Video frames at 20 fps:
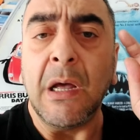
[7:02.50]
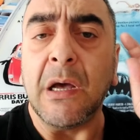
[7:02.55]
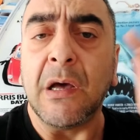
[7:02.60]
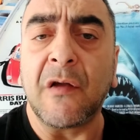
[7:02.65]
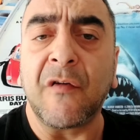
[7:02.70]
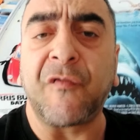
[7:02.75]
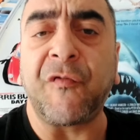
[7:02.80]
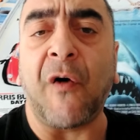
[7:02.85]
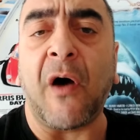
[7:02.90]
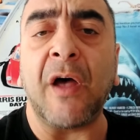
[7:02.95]

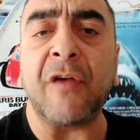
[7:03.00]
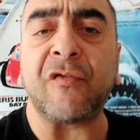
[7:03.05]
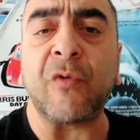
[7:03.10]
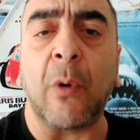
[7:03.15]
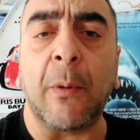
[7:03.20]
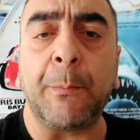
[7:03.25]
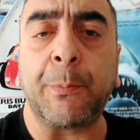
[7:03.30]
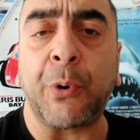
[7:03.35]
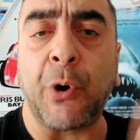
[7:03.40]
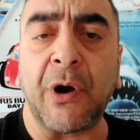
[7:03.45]
it advises
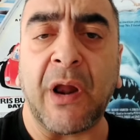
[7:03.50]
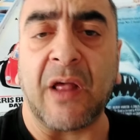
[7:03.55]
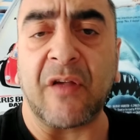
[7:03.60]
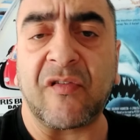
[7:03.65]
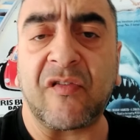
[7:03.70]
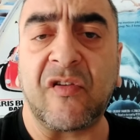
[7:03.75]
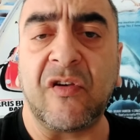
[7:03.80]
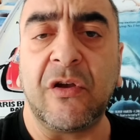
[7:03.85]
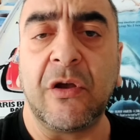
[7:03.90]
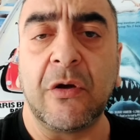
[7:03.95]
you on
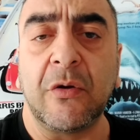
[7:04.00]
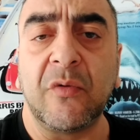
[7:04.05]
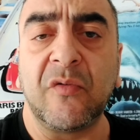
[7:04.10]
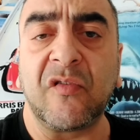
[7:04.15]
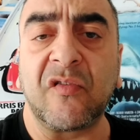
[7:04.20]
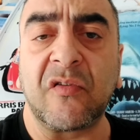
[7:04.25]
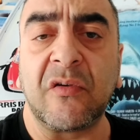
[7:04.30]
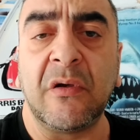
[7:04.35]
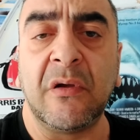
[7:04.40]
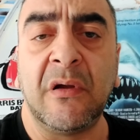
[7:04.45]
products to
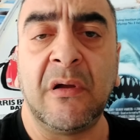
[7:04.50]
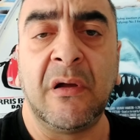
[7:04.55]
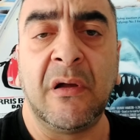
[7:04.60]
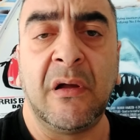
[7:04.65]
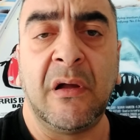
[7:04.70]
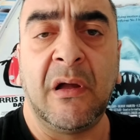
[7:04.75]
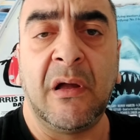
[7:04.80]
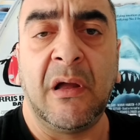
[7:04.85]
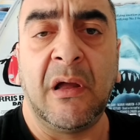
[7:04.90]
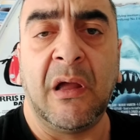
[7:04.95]
use
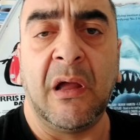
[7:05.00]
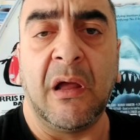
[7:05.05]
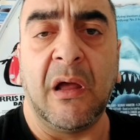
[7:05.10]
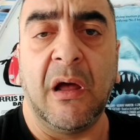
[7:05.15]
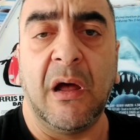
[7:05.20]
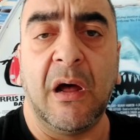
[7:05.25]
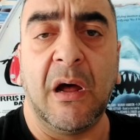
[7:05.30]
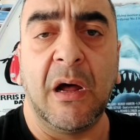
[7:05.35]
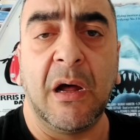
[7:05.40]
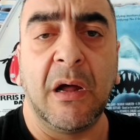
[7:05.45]

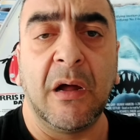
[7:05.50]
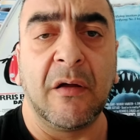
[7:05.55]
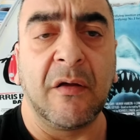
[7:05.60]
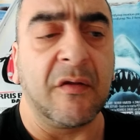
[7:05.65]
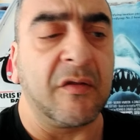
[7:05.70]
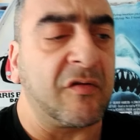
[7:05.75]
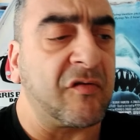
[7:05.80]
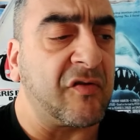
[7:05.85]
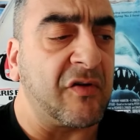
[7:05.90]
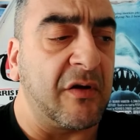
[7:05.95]

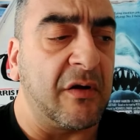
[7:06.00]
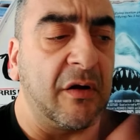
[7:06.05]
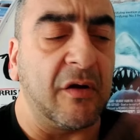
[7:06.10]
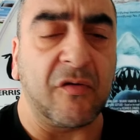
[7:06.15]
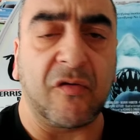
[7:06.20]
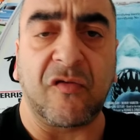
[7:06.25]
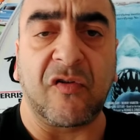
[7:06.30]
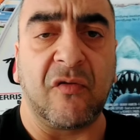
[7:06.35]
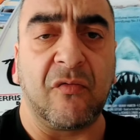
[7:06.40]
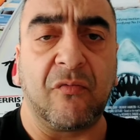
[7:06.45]

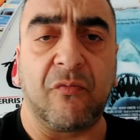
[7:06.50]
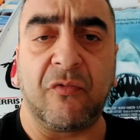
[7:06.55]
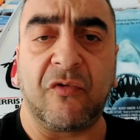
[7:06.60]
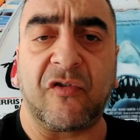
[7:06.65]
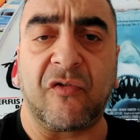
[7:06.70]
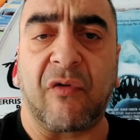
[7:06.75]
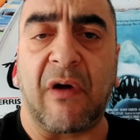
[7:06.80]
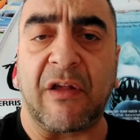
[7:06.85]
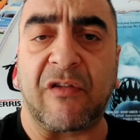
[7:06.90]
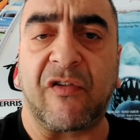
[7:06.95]

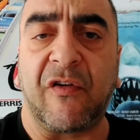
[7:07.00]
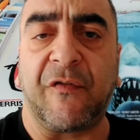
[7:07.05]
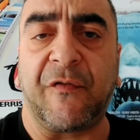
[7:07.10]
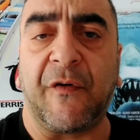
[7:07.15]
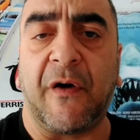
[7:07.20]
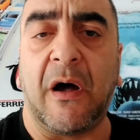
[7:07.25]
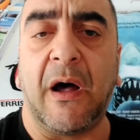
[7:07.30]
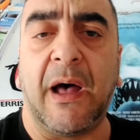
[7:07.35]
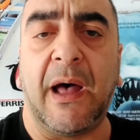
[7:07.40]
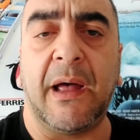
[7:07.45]
to
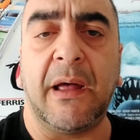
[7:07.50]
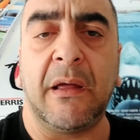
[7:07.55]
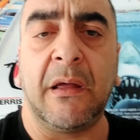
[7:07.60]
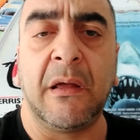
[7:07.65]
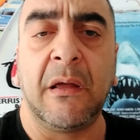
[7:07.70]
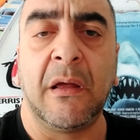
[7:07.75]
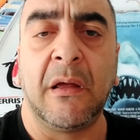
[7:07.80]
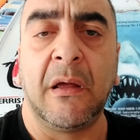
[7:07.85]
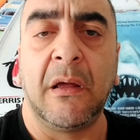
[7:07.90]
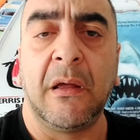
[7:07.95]
rectify
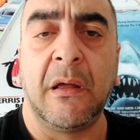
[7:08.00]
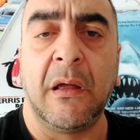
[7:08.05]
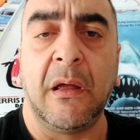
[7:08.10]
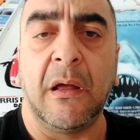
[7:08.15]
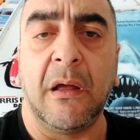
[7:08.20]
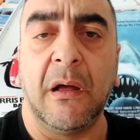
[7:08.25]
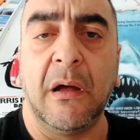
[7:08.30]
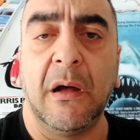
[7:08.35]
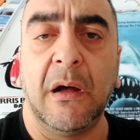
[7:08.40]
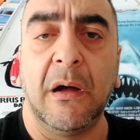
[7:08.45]

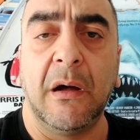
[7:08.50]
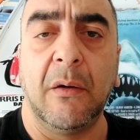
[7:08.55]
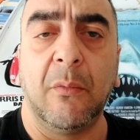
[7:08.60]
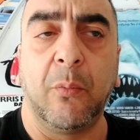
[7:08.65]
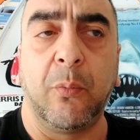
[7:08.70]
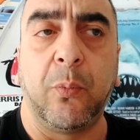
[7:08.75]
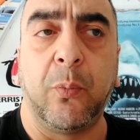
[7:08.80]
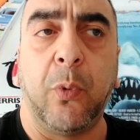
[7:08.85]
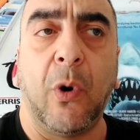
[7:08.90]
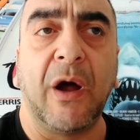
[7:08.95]

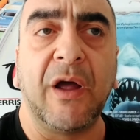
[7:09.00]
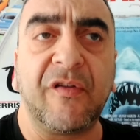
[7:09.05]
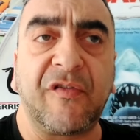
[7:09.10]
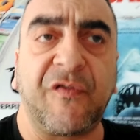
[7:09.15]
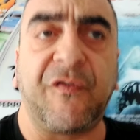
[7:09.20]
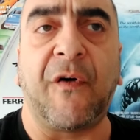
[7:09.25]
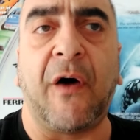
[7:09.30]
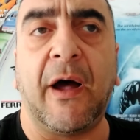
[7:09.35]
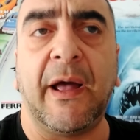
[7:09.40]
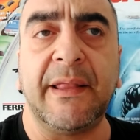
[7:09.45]
what it's
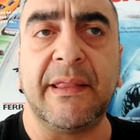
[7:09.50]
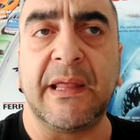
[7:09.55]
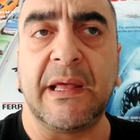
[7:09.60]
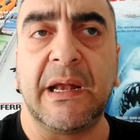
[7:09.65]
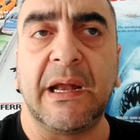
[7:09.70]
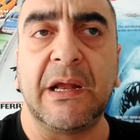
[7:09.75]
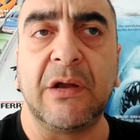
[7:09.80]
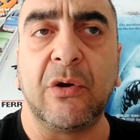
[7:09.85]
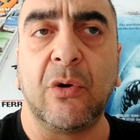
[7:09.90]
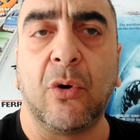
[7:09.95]

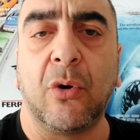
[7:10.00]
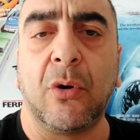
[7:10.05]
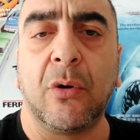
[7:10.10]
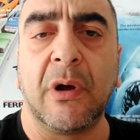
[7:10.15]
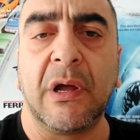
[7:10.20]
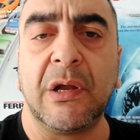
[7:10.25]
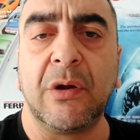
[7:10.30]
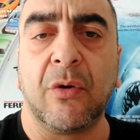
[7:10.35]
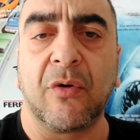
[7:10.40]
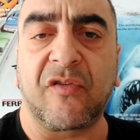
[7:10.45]
finding in
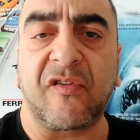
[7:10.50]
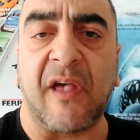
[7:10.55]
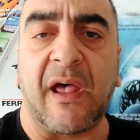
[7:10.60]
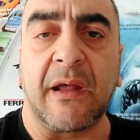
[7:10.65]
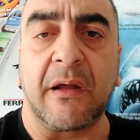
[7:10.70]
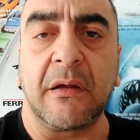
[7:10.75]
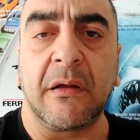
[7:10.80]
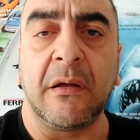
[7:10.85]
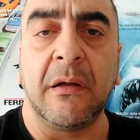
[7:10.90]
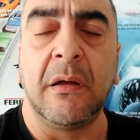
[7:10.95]
your
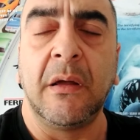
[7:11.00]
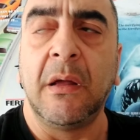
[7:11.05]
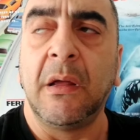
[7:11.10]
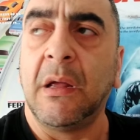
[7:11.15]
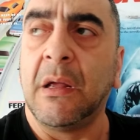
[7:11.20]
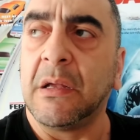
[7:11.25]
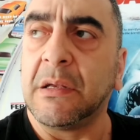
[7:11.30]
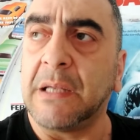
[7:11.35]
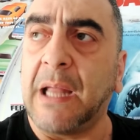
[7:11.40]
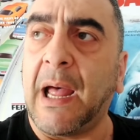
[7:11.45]
tank.
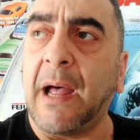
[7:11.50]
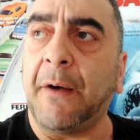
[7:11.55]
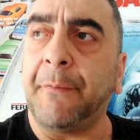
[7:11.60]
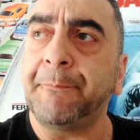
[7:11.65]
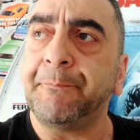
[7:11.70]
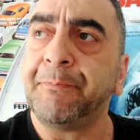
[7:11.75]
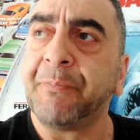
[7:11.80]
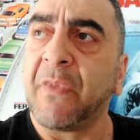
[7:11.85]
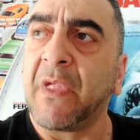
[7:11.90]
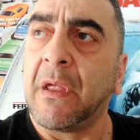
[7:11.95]
Now,
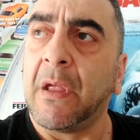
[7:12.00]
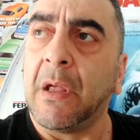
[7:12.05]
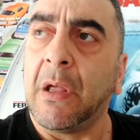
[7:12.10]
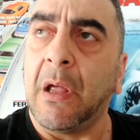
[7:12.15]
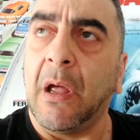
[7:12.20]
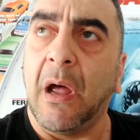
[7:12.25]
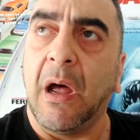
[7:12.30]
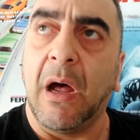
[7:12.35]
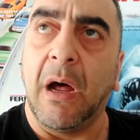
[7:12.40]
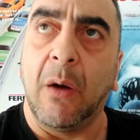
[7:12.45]

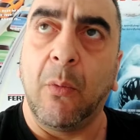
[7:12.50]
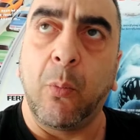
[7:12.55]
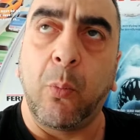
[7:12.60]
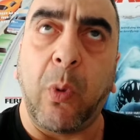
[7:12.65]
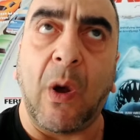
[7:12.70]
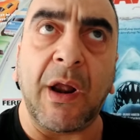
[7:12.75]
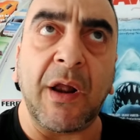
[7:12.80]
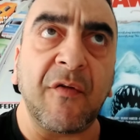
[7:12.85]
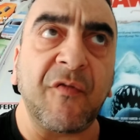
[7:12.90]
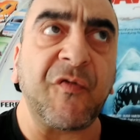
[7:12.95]

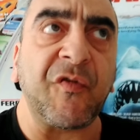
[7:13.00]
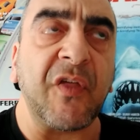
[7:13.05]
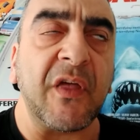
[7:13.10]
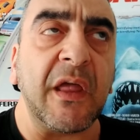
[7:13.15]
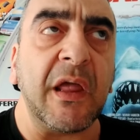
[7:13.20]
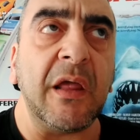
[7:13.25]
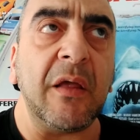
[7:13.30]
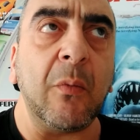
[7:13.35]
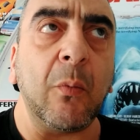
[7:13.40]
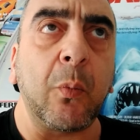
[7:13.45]
one of
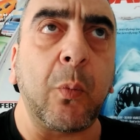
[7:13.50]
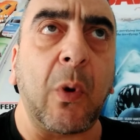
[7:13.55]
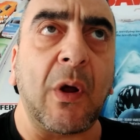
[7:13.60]
the